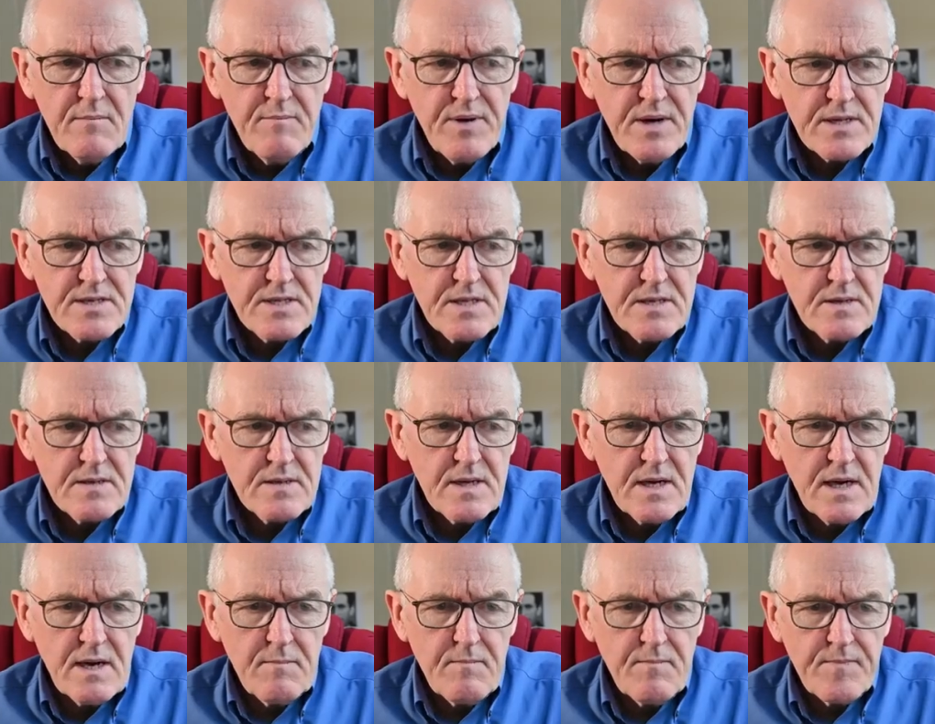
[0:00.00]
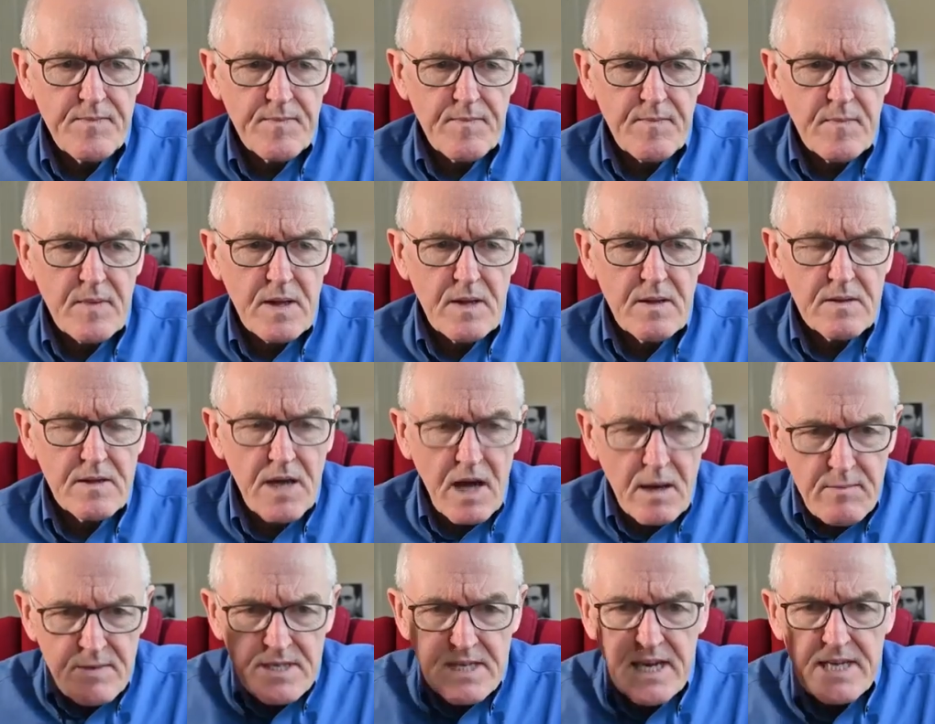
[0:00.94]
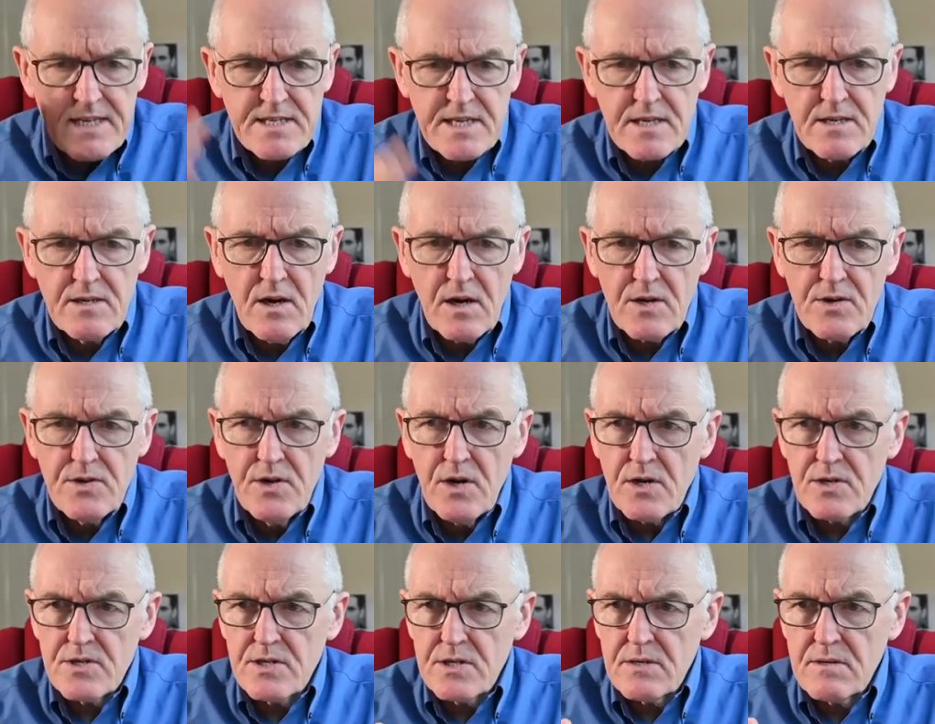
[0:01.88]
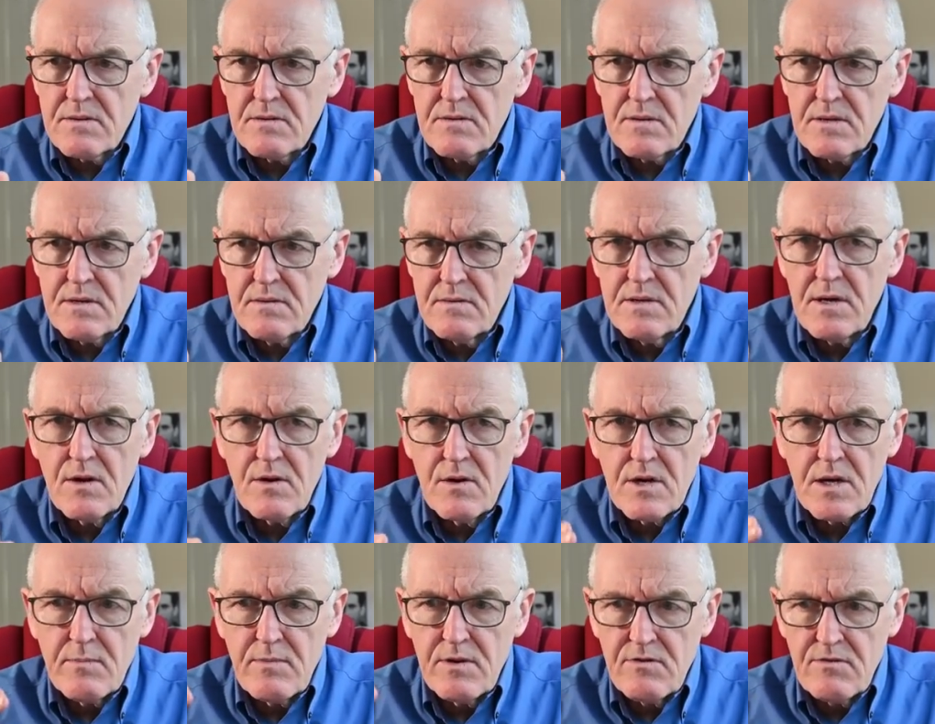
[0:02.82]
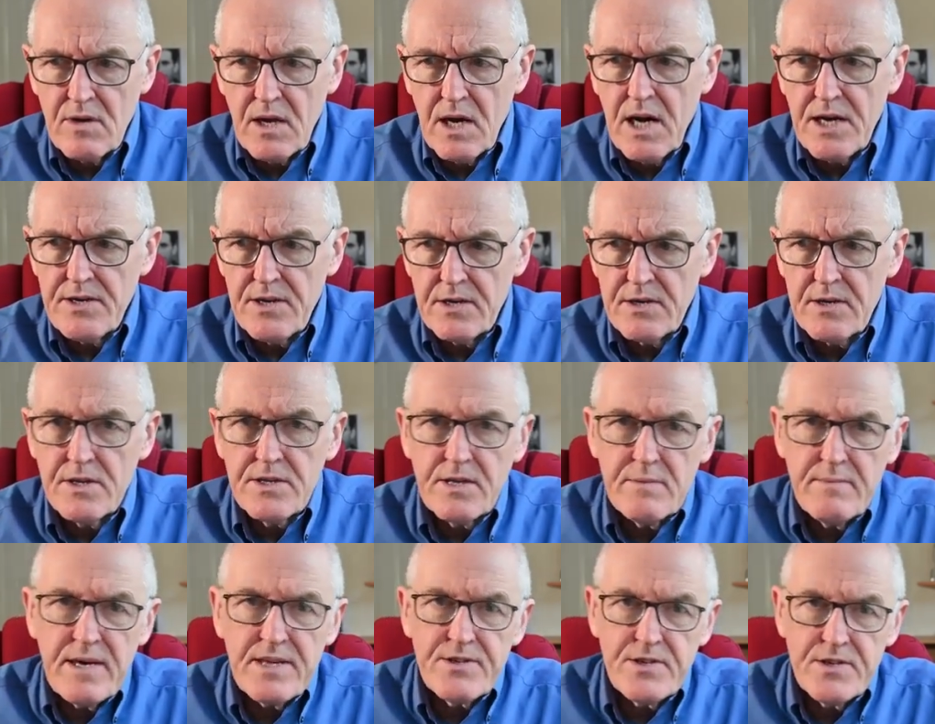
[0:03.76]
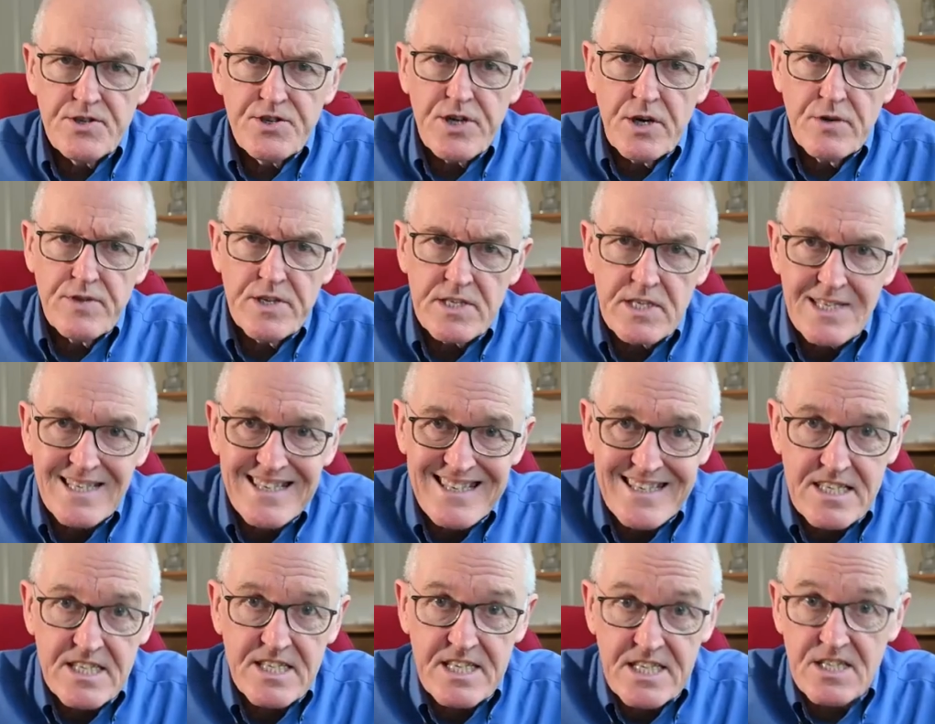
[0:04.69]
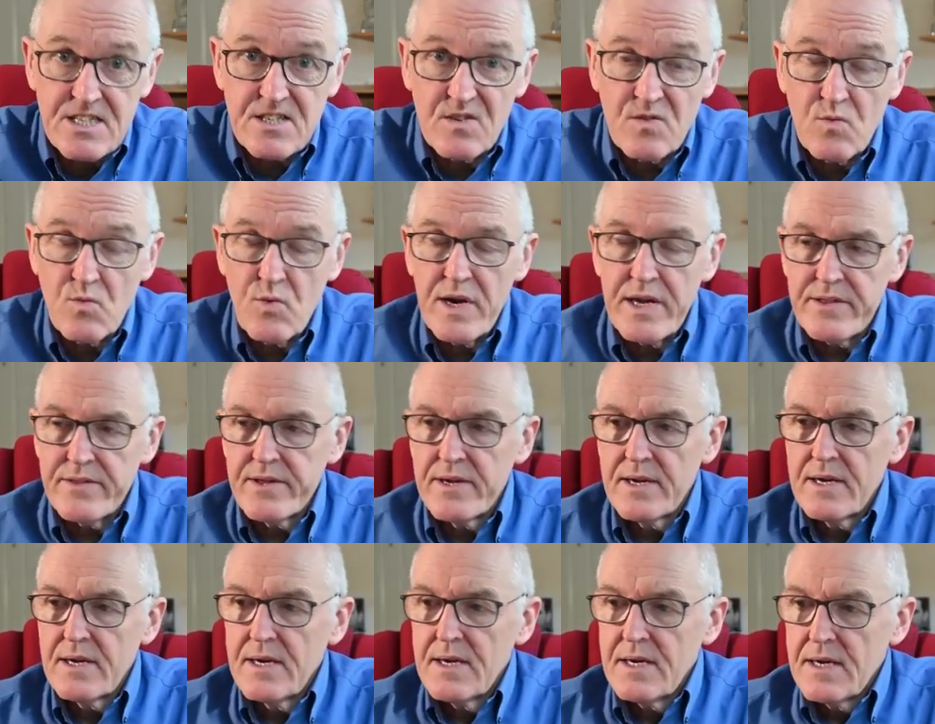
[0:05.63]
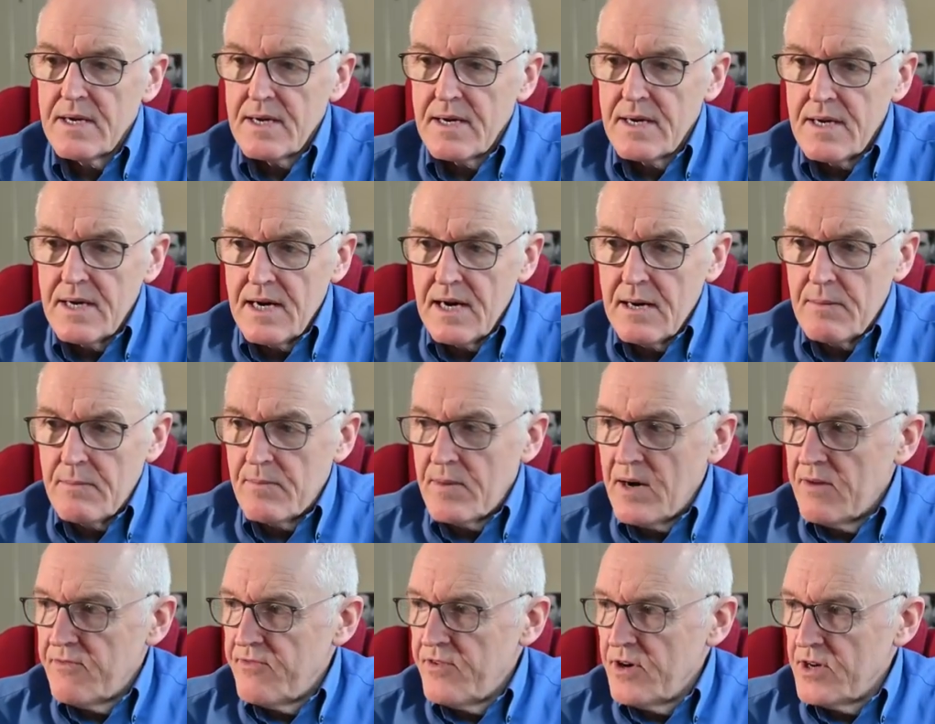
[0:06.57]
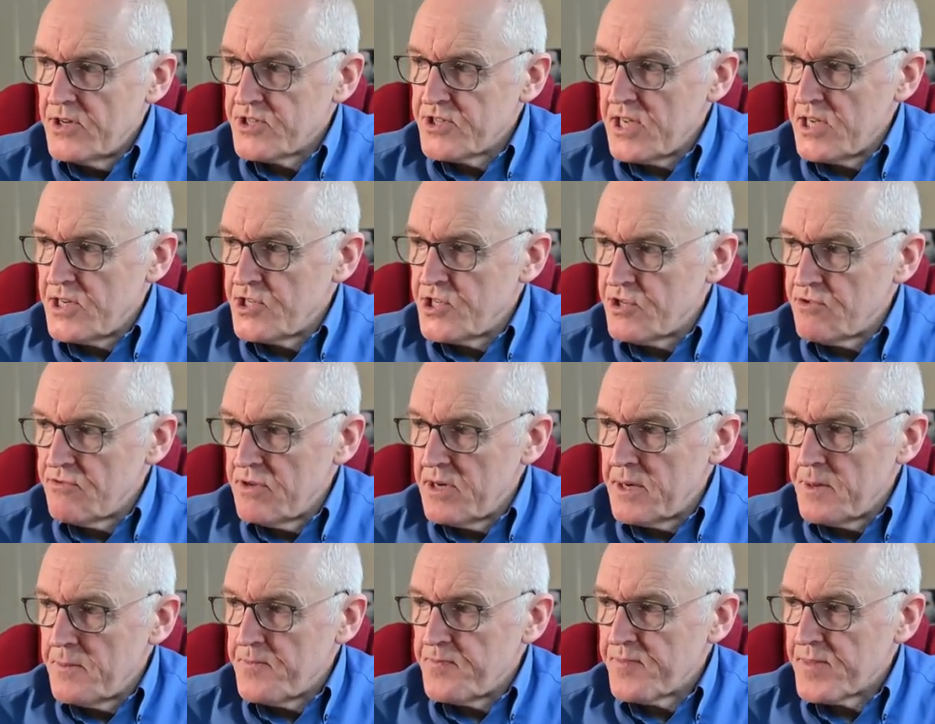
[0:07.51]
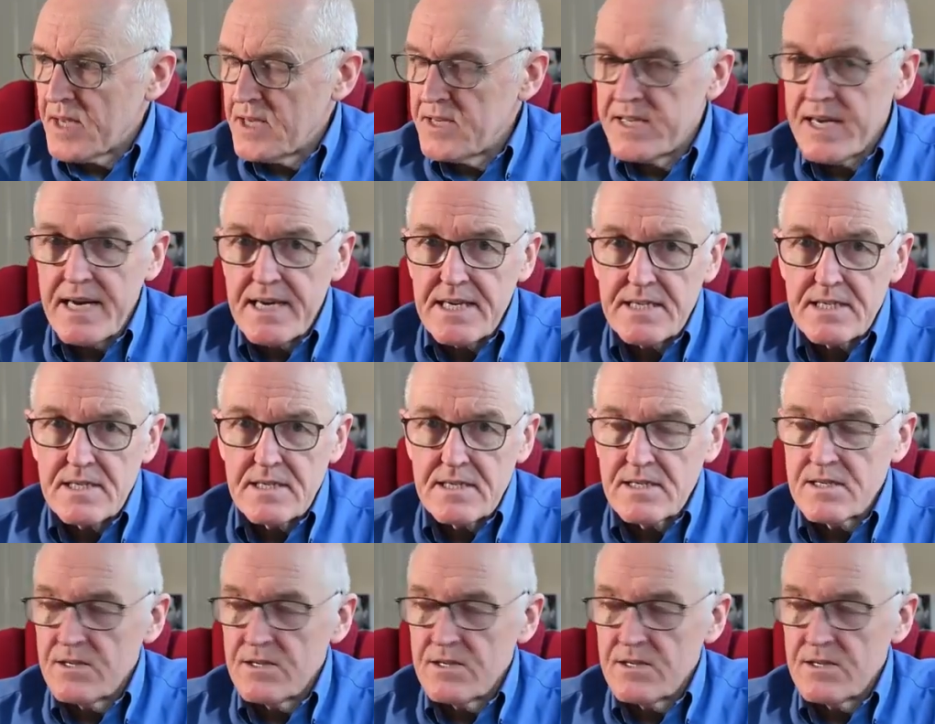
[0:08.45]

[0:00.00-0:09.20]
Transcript: But carbon dating no longer be relied on. Other methods show this is consistent with a first century date